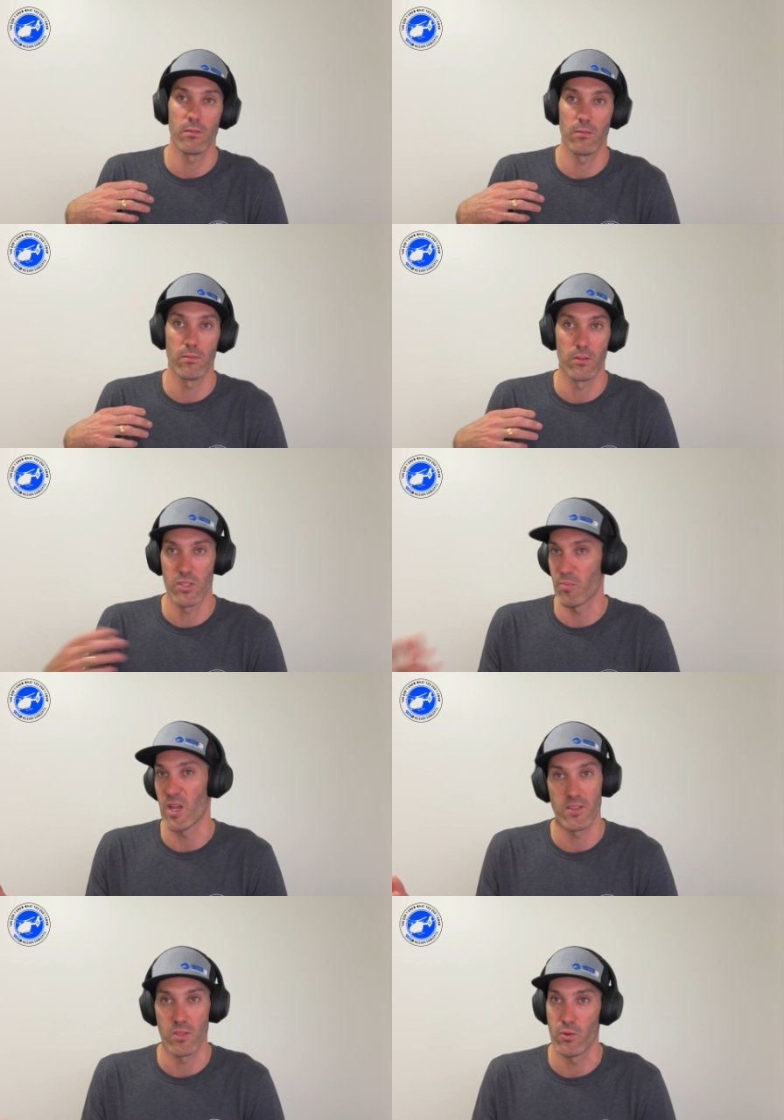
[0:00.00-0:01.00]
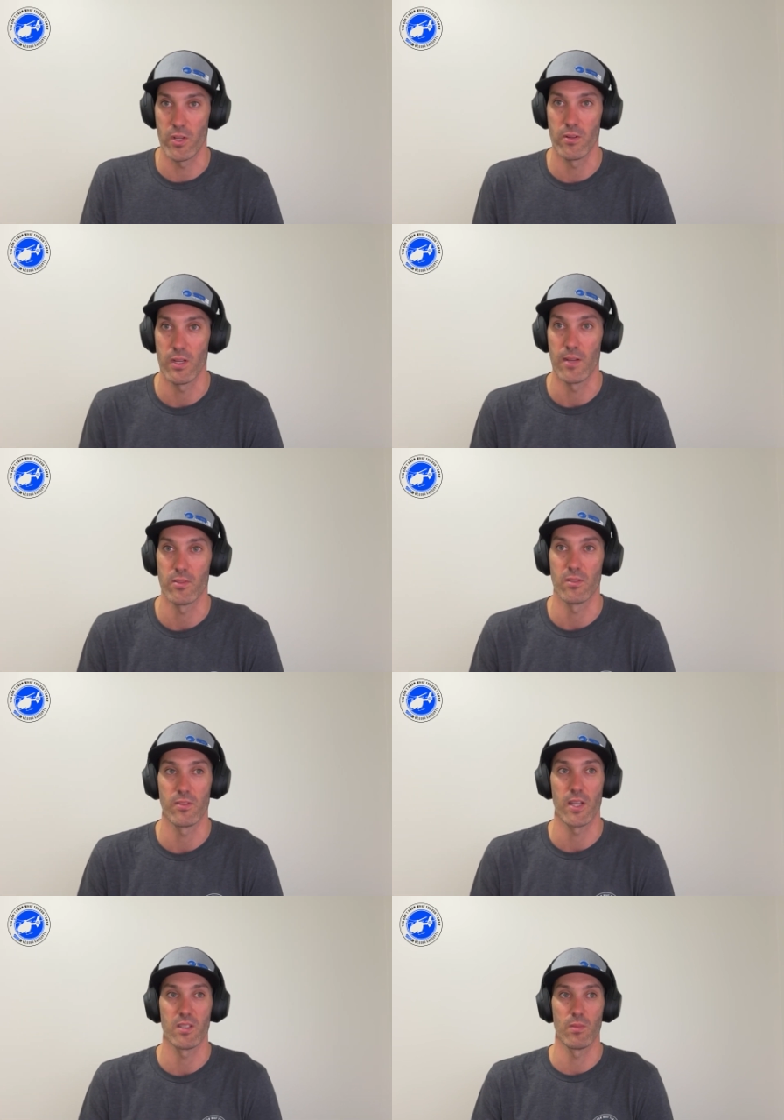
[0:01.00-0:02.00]
splice the audio after the
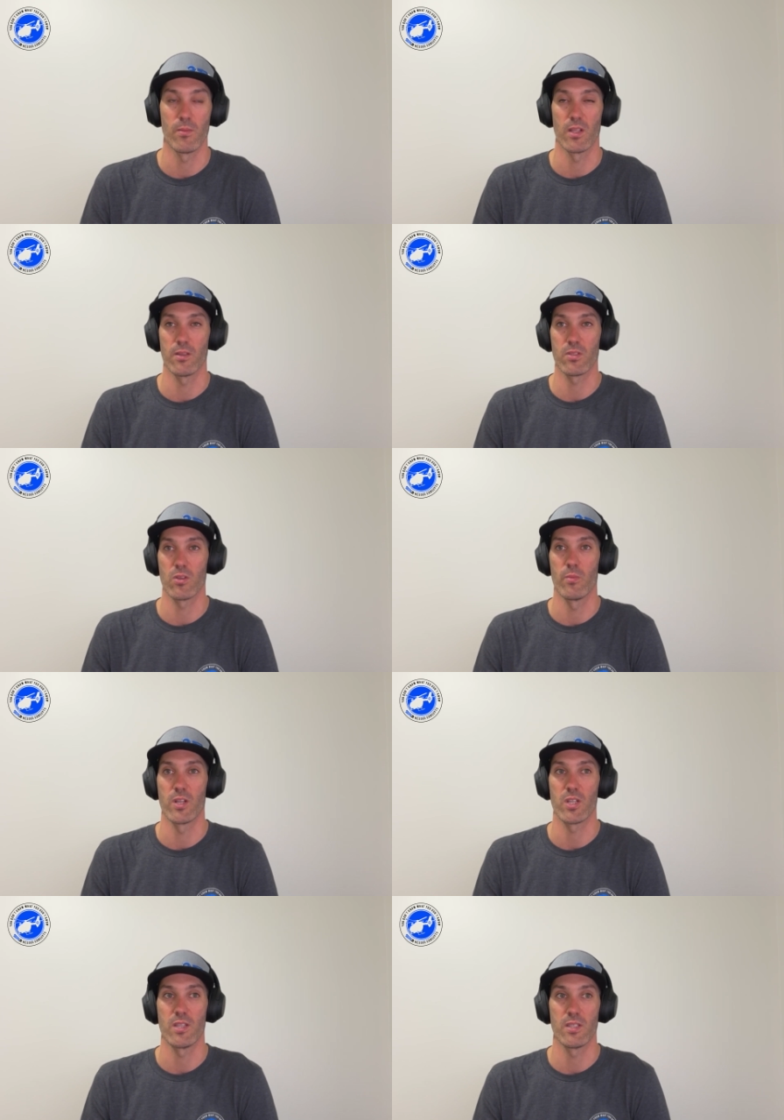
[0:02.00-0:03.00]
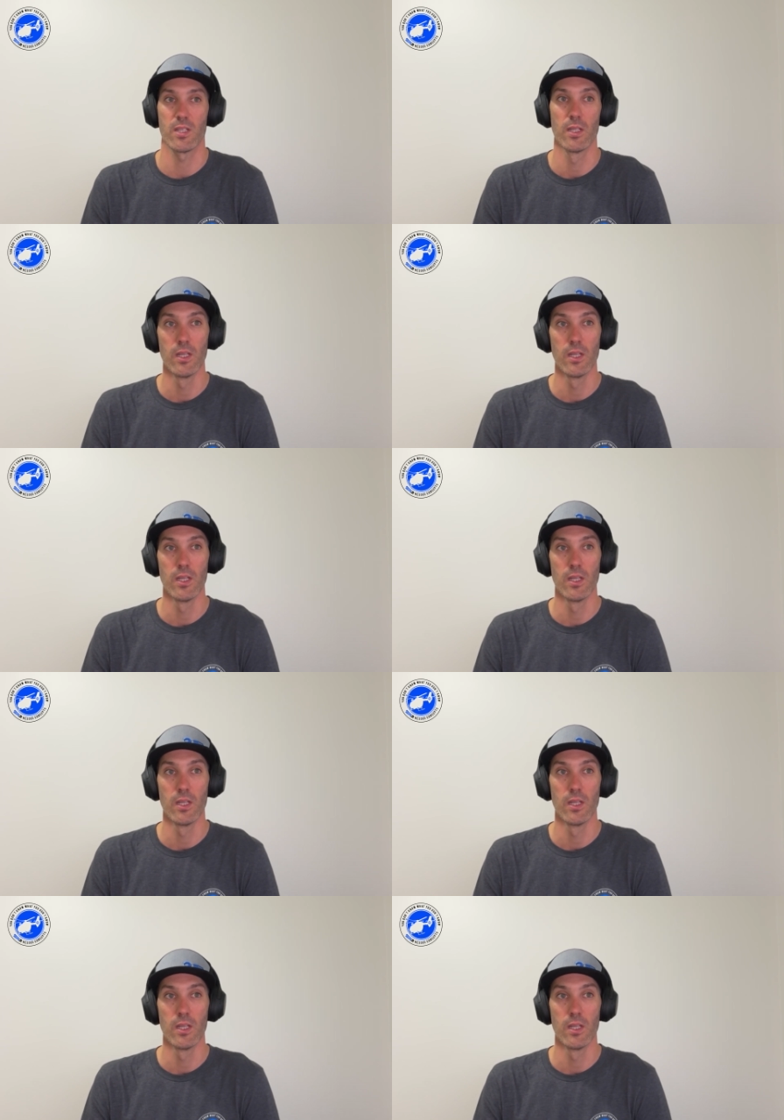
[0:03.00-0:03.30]
fact. It made my life so much easier.